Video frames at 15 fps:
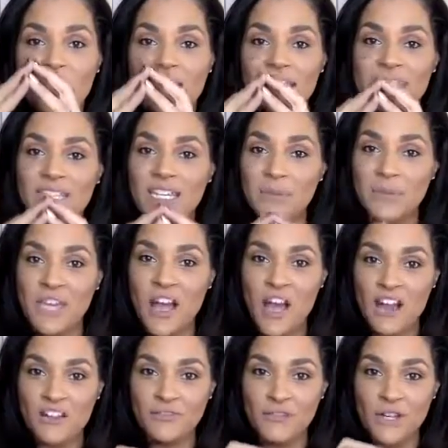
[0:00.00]
it's going to be
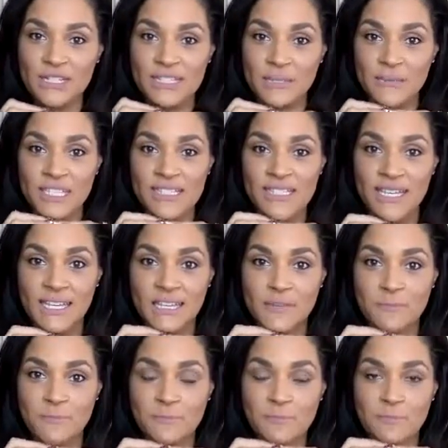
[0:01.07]
hard for us to be seen.
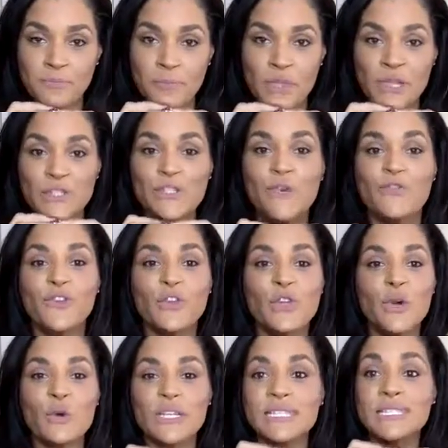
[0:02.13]
So if you
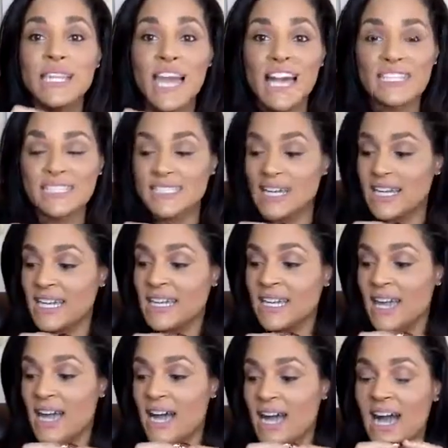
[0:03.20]
notice, last night,
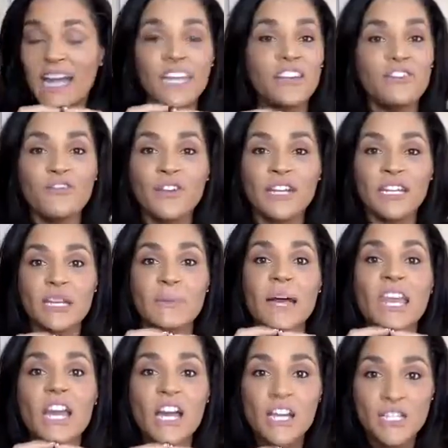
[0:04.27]
I unfriended
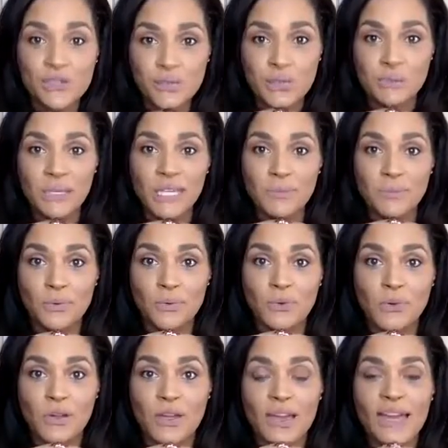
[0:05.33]
about 100 people.
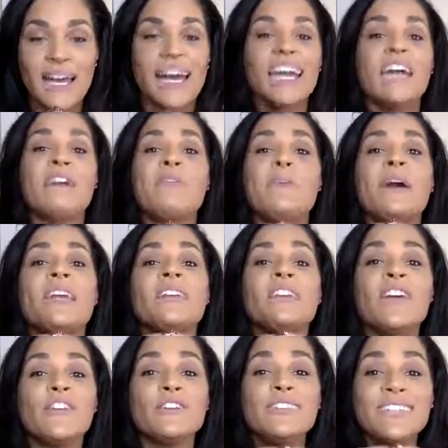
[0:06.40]
I have about
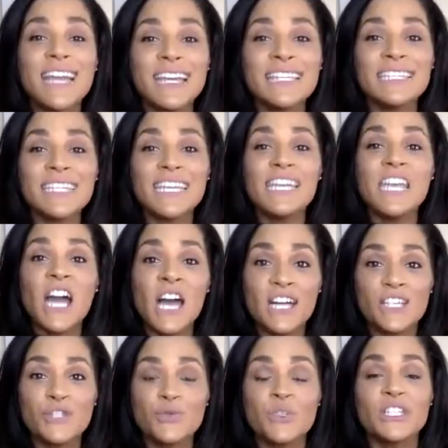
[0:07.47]
another
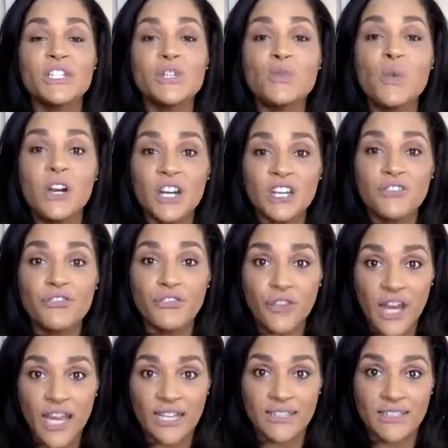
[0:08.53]
1,900 to
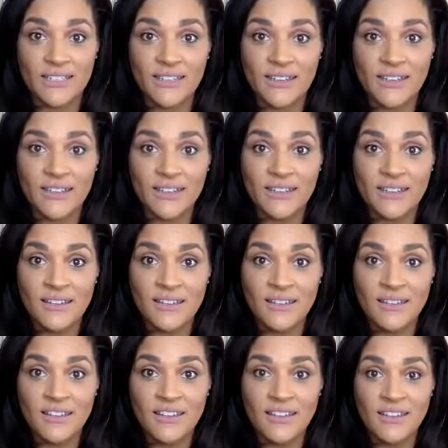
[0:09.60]
unfriend.
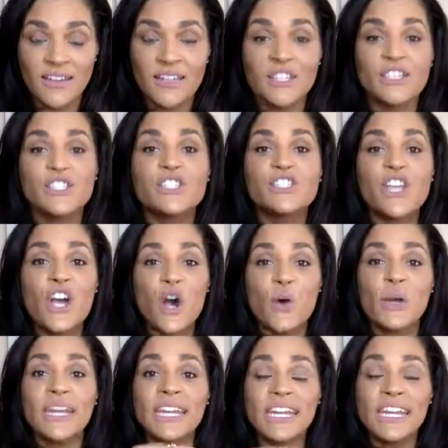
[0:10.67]

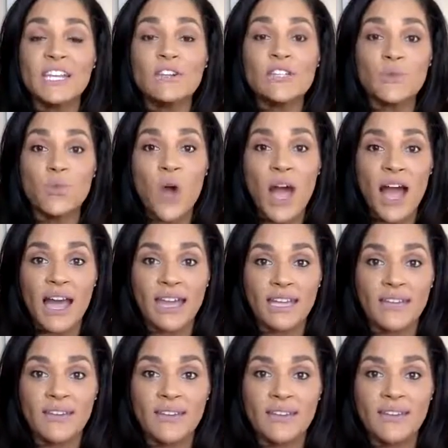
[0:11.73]
So, and here's why.